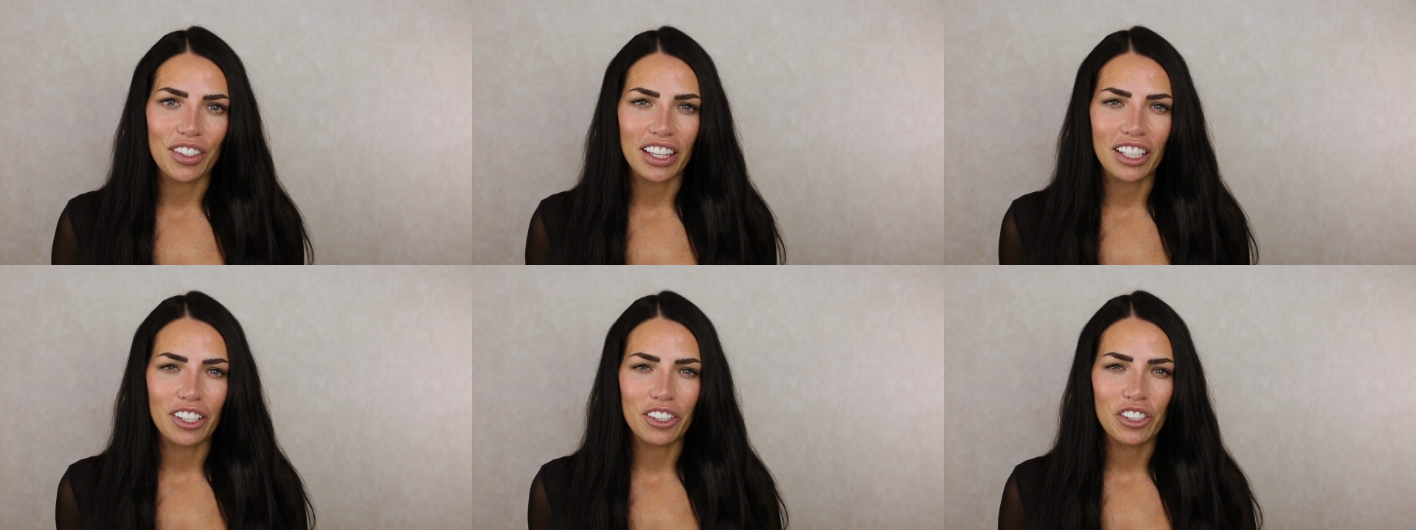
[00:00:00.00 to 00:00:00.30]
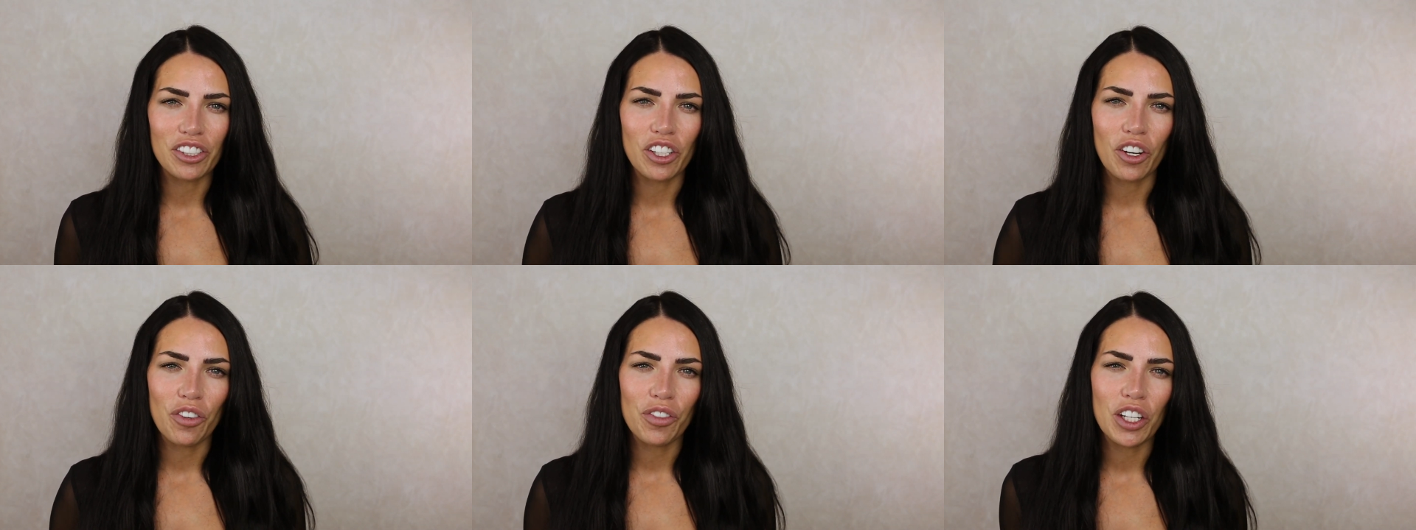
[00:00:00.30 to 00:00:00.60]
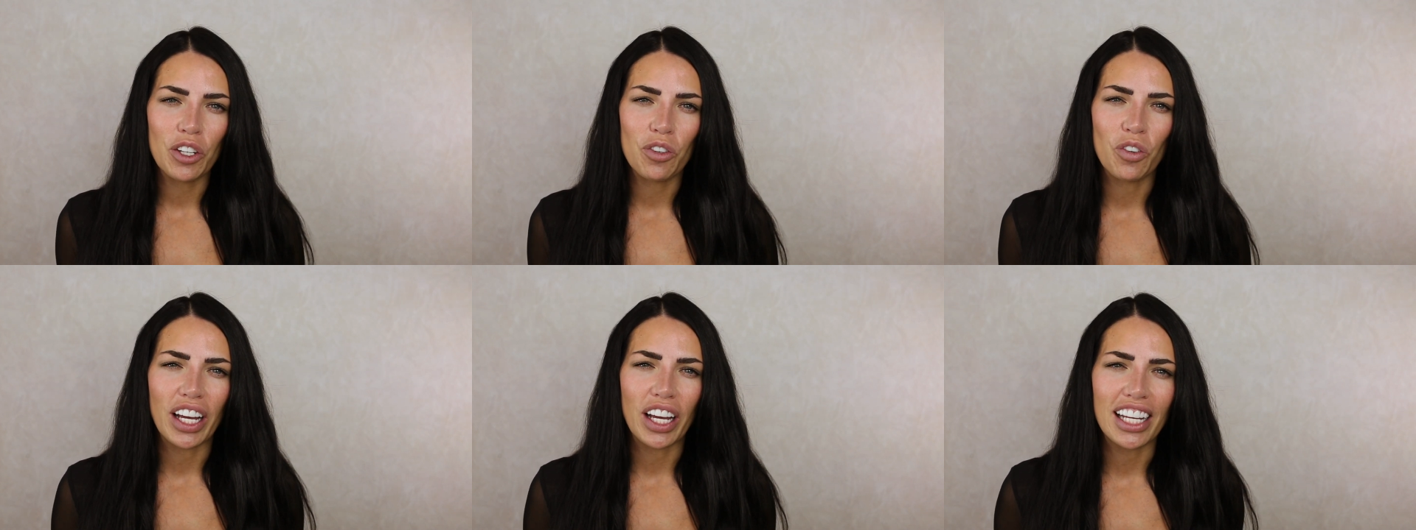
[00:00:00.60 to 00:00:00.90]
there's so
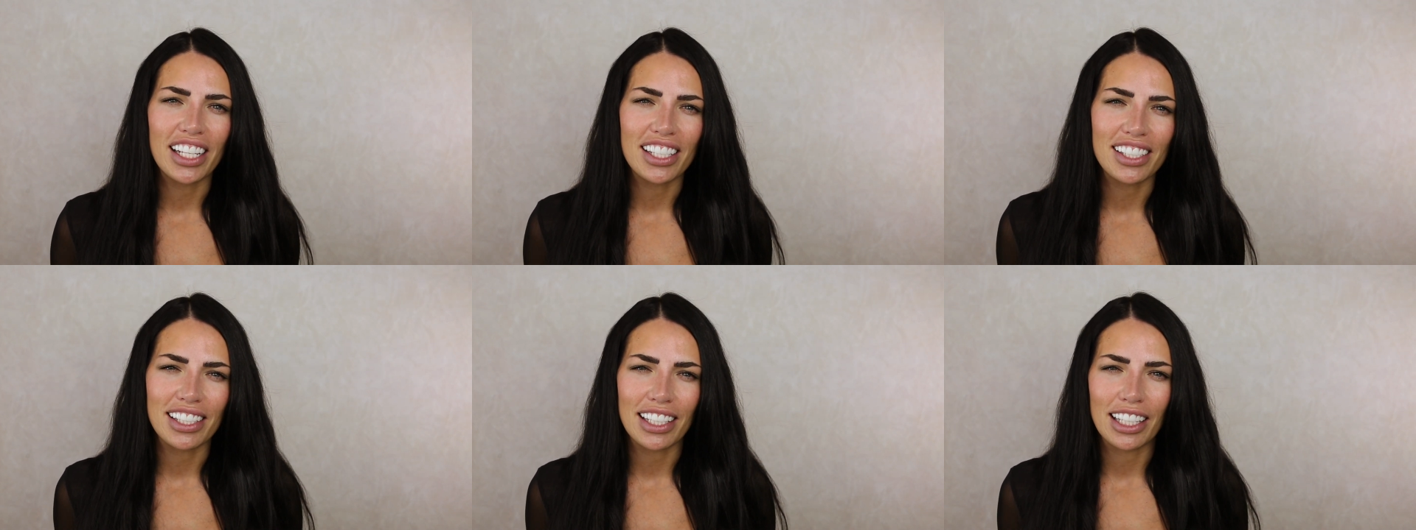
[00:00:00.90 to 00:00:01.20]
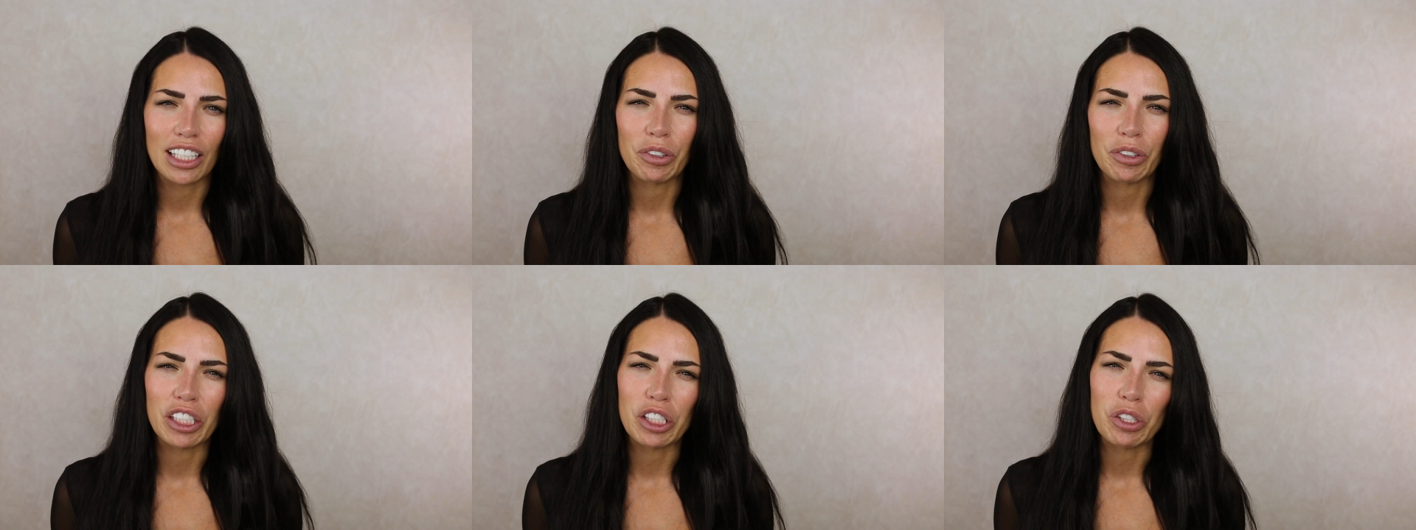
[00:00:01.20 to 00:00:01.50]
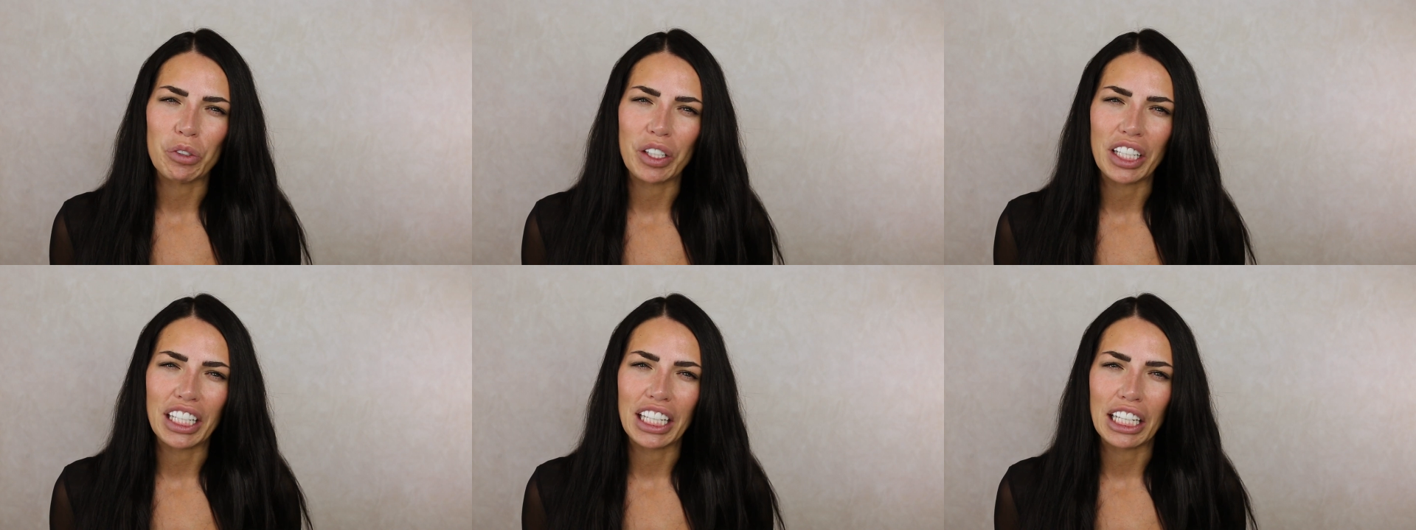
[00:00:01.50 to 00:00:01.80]
many ways in
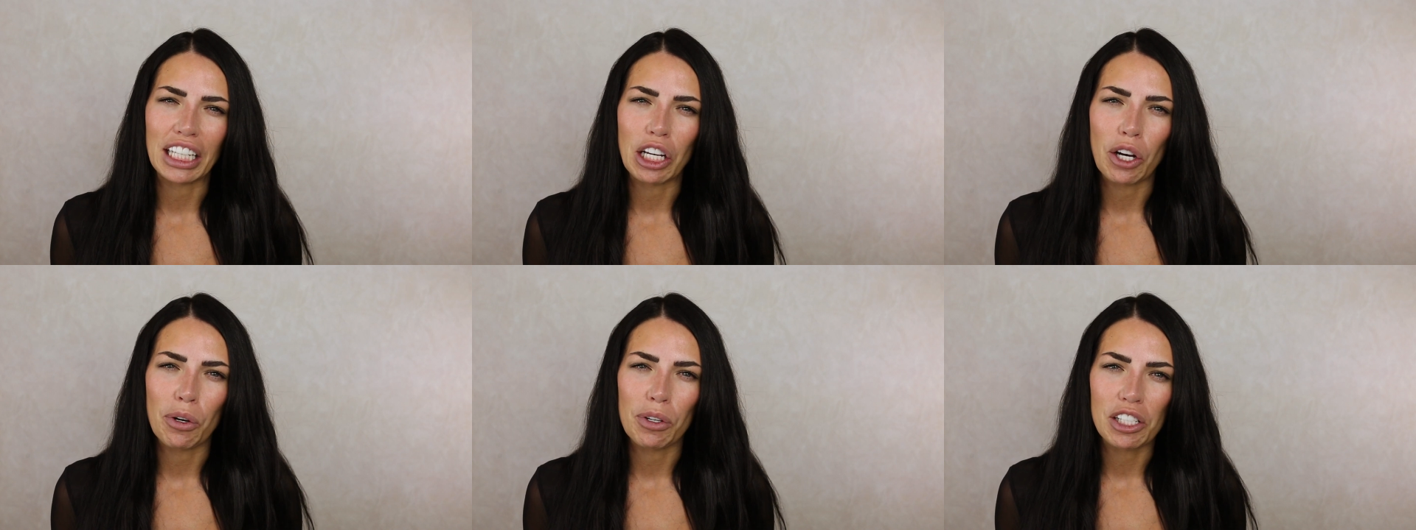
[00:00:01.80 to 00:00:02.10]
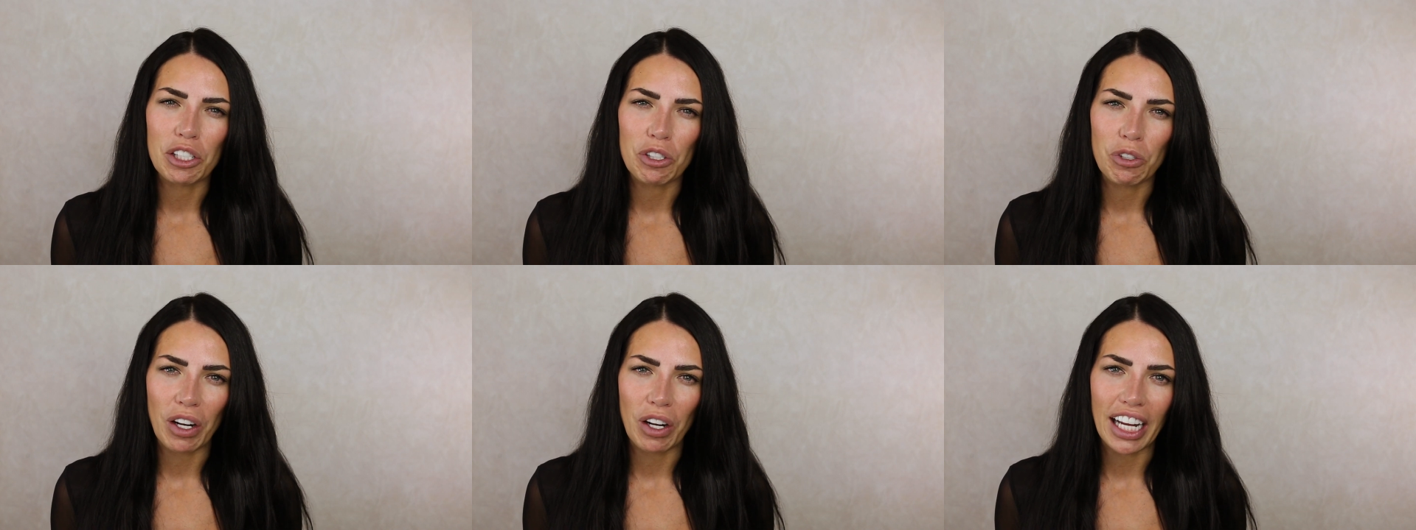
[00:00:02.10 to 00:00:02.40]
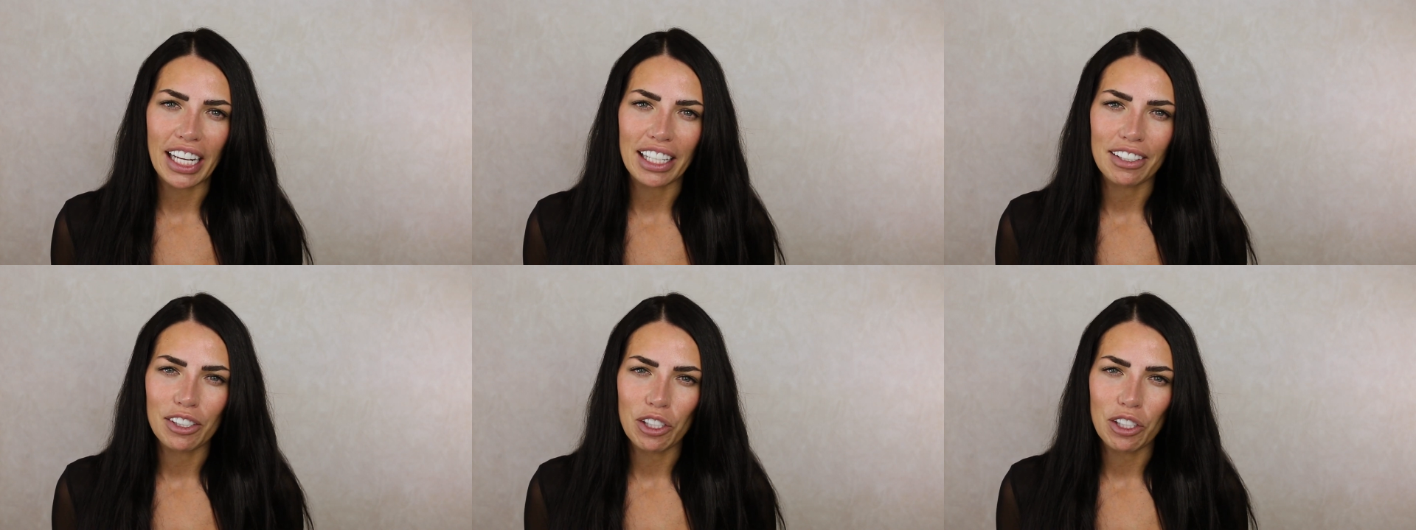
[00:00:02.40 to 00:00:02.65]
which we can go astray.